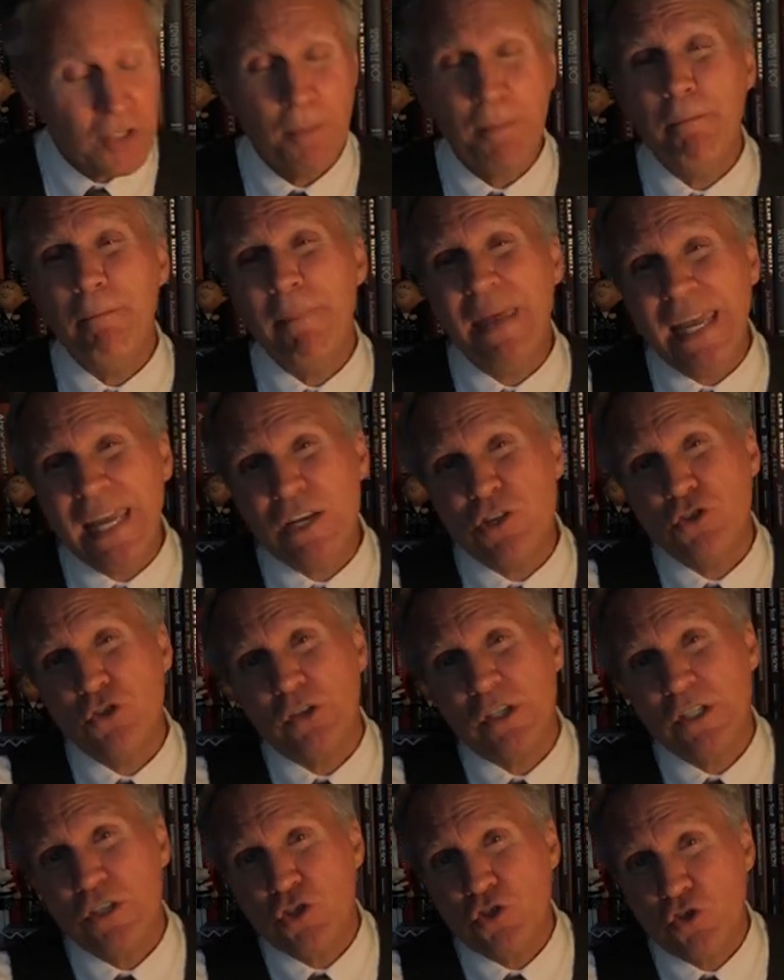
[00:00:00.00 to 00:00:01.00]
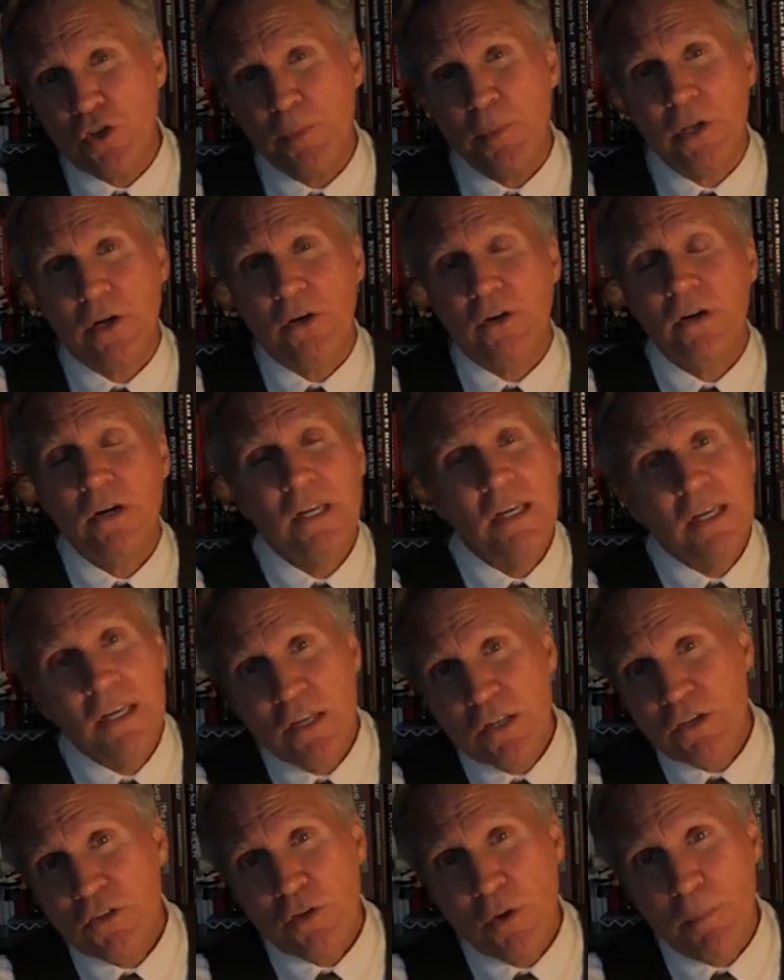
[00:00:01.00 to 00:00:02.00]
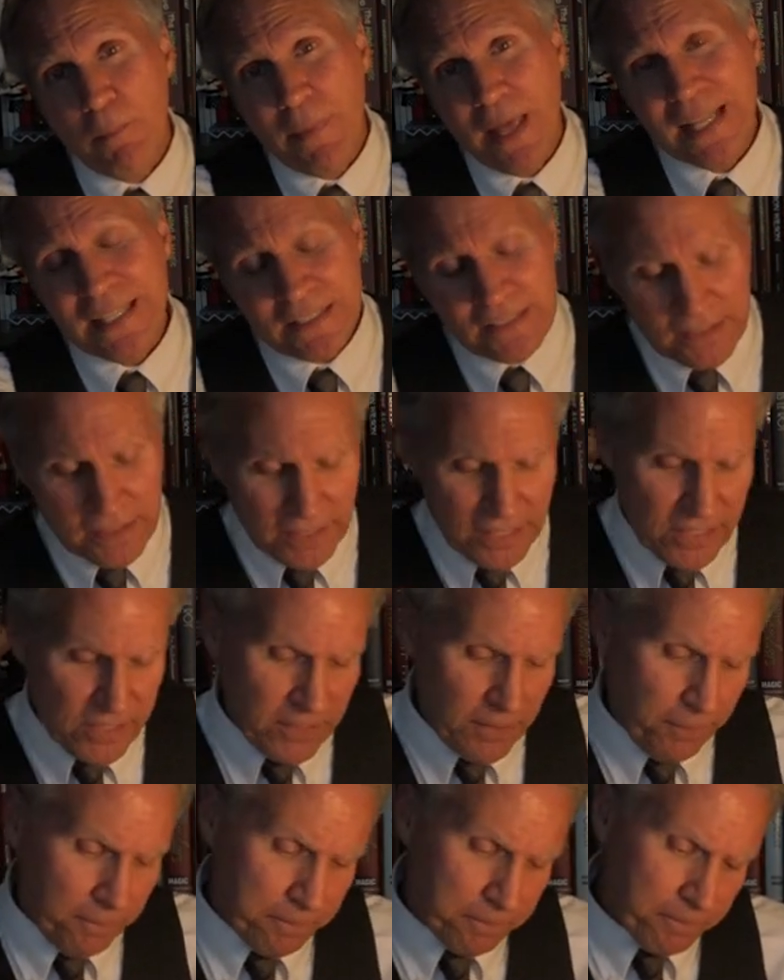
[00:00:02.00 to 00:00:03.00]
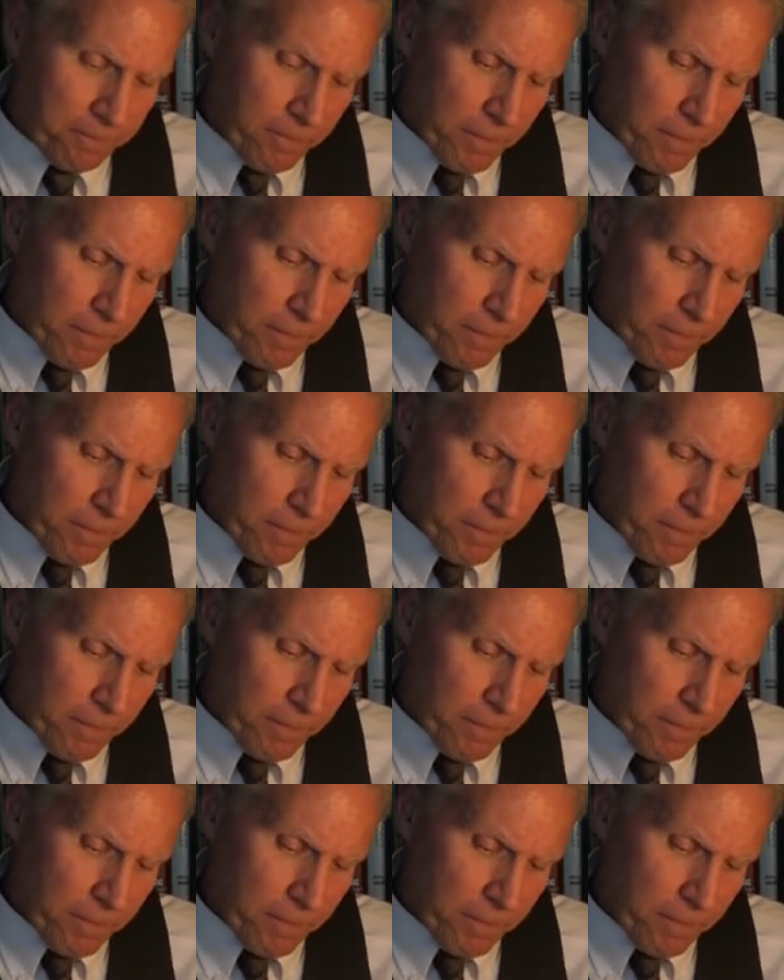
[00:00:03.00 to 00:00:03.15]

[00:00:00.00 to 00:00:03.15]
a major contributor to mentalism.